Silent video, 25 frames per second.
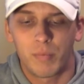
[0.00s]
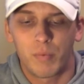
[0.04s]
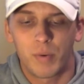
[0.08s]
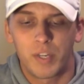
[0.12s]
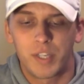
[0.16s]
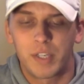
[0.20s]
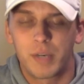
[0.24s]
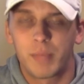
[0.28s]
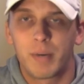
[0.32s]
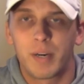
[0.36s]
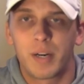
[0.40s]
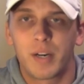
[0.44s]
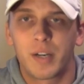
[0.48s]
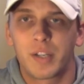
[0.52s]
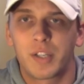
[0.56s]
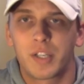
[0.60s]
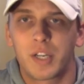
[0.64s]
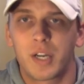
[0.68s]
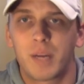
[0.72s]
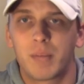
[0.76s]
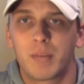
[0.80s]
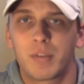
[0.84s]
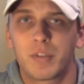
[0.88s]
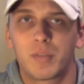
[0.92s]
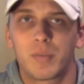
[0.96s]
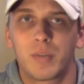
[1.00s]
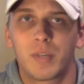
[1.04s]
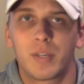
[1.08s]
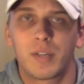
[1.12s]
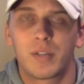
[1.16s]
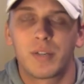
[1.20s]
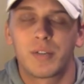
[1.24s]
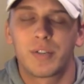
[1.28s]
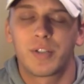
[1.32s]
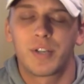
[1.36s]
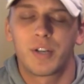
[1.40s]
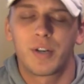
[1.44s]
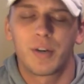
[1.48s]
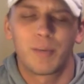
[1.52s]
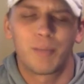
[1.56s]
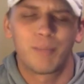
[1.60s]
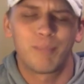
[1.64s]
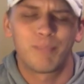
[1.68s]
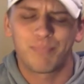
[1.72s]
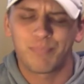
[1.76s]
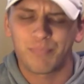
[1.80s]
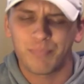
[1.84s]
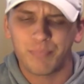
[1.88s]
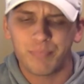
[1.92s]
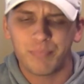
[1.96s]
what Demarius Thomas will. So
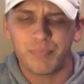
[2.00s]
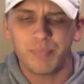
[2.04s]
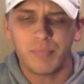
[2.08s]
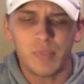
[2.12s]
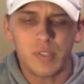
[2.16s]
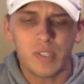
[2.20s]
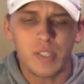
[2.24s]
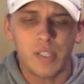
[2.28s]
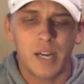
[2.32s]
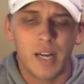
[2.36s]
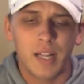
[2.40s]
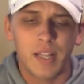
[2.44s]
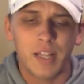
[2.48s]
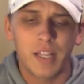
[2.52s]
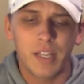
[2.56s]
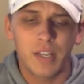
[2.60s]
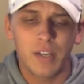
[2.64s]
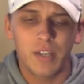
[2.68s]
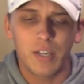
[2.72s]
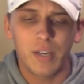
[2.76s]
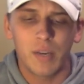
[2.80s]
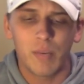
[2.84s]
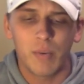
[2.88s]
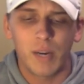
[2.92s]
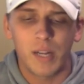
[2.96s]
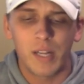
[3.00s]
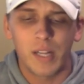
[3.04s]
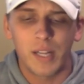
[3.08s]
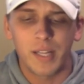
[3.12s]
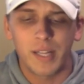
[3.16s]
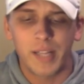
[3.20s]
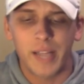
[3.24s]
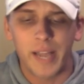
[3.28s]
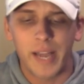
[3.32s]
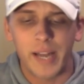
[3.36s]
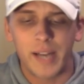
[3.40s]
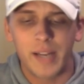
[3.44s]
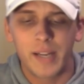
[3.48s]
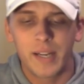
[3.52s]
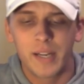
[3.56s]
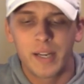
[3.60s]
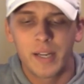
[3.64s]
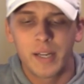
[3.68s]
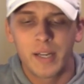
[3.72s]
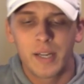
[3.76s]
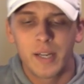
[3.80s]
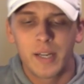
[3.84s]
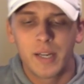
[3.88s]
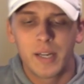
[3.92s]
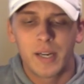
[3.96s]
I think you did well on that.
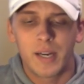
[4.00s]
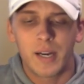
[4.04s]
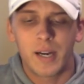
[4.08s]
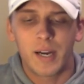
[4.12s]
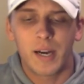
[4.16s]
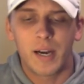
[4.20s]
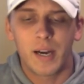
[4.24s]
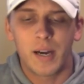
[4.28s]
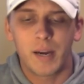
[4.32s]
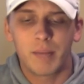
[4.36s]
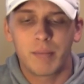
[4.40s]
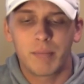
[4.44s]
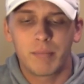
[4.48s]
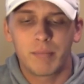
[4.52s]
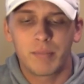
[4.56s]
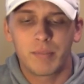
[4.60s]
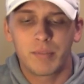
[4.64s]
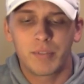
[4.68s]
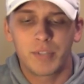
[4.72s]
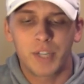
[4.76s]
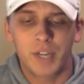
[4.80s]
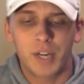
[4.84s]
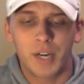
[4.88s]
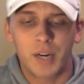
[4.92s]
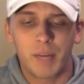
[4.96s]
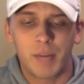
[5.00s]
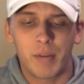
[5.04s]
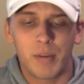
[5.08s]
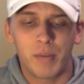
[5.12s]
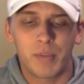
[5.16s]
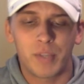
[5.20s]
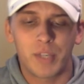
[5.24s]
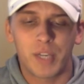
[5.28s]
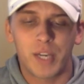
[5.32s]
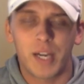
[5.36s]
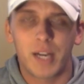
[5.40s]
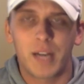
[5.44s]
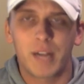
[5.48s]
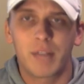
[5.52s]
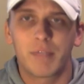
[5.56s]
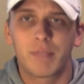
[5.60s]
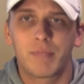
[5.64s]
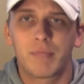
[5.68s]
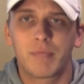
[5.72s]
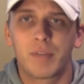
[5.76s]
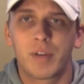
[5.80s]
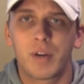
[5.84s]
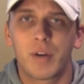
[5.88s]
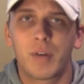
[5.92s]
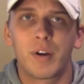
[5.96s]
Jeremy was kind of
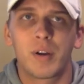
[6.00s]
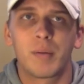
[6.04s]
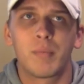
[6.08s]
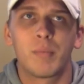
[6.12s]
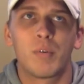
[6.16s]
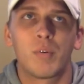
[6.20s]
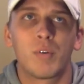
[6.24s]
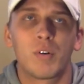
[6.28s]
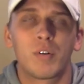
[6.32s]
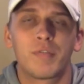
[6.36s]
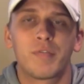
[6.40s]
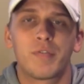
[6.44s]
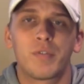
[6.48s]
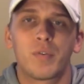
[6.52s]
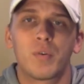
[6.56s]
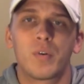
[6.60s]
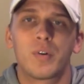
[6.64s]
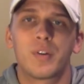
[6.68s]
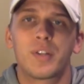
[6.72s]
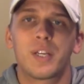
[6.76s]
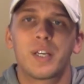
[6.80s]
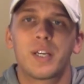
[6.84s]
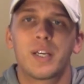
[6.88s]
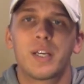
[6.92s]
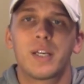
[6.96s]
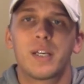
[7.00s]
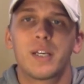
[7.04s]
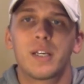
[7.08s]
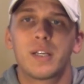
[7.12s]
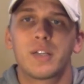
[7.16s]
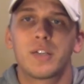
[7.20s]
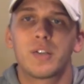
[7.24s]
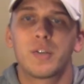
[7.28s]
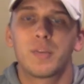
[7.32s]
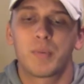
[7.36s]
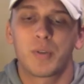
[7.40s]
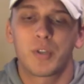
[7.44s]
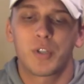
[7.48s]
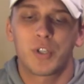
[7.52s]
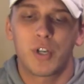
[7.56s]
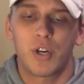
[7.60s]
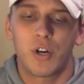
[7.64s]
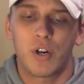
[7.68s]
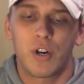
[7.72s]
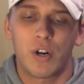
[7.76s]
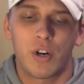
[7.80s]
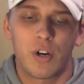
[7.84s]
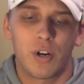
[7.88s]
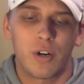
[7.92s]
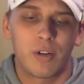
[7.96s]
going more for the
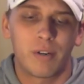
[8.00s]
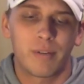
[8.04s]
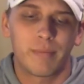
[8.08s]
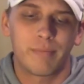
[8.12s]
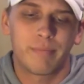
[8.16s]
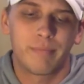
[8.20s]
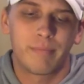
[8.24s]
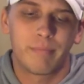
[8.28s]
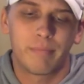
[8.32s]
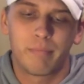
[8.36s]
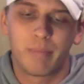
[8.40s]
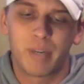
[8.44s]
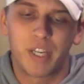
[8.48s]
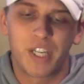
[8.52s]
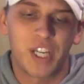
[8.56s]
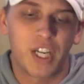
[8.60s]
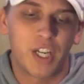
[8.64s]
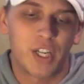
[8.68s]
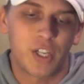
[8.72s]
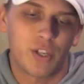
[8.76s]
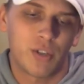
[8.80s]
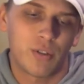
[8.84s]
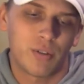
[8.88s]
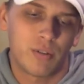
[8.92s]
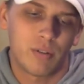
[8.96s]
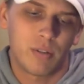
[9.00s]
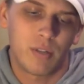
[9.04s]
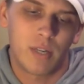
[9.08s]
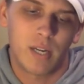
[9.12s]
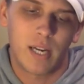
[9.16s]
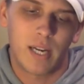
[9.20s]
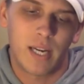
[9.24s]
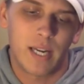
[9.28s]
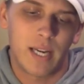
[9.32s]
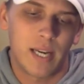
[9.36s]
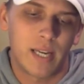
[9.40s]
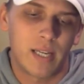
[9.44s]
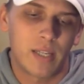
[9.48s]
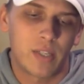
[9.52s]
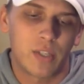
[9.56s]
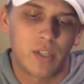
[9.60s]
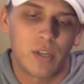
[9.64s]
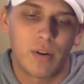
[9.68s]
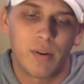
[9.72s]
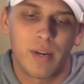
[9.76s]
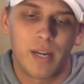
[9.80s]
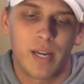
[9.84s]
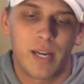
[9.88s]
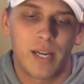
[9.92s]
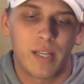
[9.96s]
superstar potential, I guess.
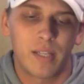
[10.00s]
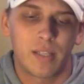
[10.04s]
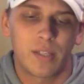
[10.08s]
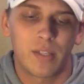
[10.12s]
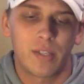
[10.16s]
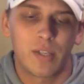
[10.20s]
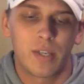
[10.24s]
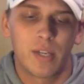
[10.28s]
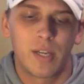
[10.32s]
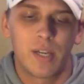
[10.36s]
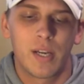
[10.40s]
So he has